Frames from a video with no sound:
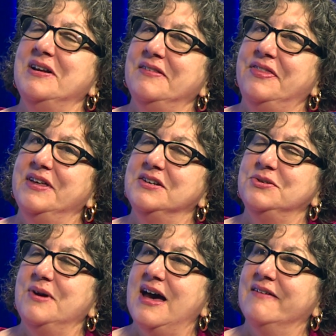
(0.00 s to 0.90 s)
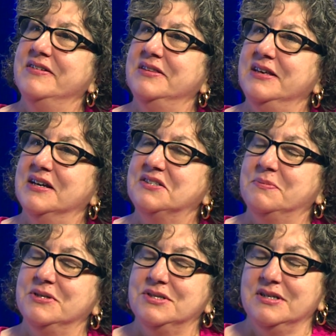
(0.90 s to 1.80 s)
of the things you have in the
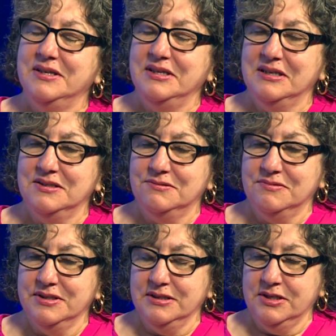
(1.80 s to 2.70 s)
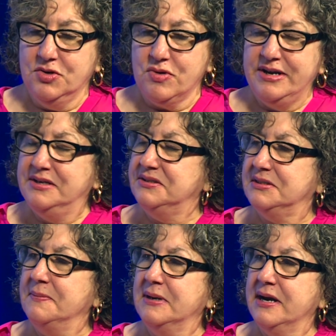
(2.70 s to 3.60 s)
exhibition I think is really great is
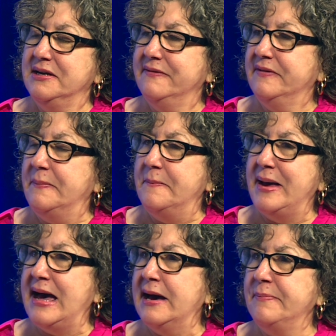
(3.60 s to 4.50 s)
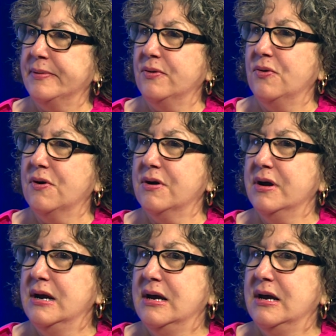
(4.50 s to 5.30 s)
some kind of a map or